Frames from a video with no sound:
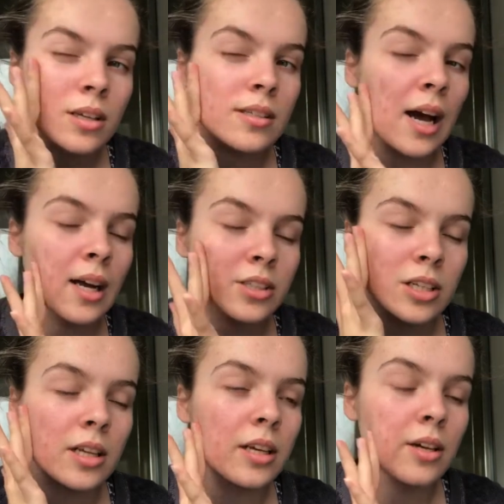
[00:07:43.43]
It's
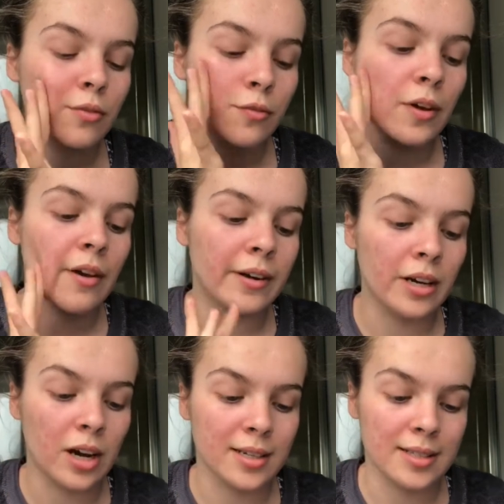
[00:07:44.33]
actually very
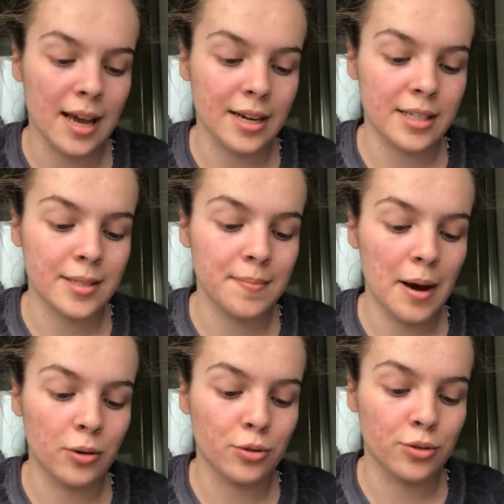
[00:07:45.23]
nice and it
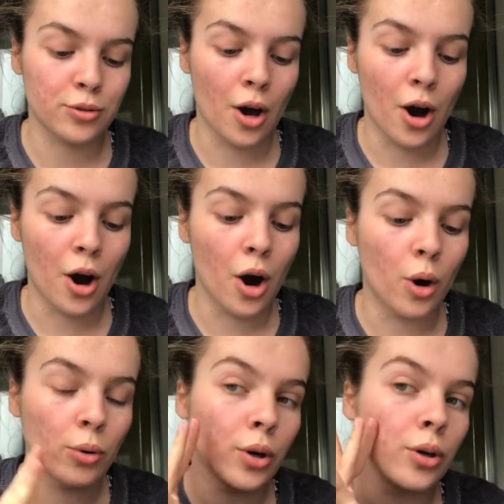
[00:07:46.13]
smells
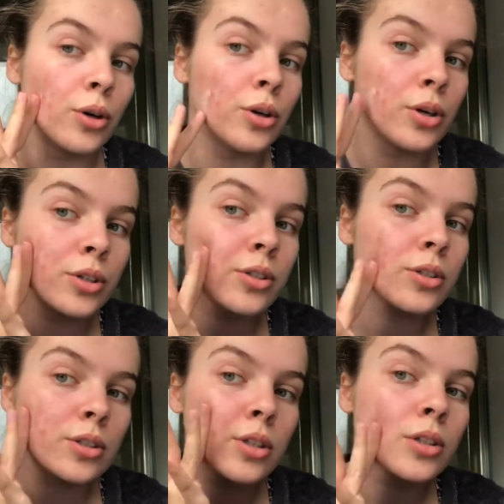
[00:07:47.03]
so good.
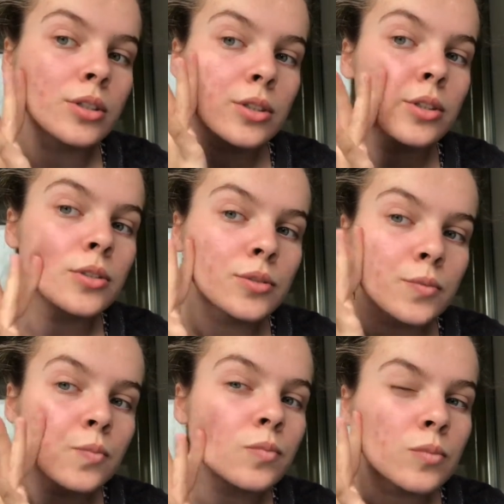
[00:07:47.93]

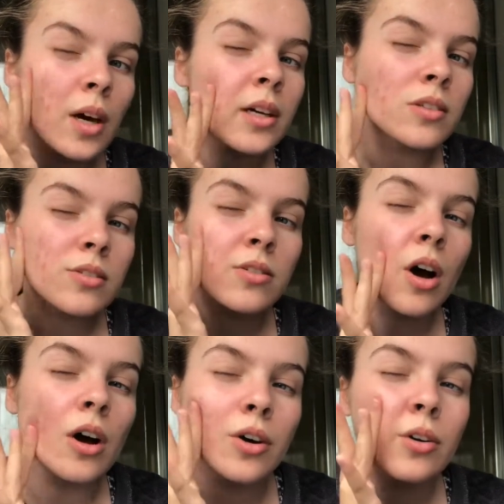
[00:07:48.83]
Like
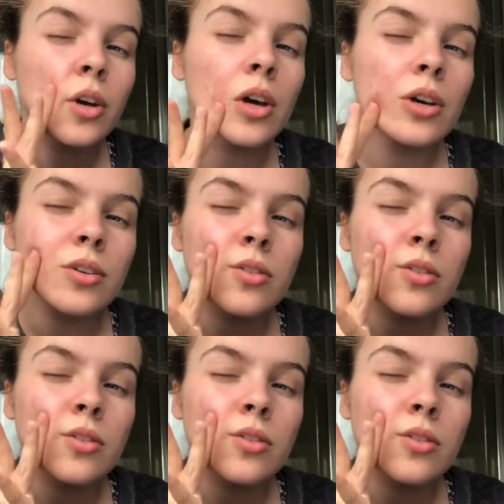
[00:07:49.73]
so good.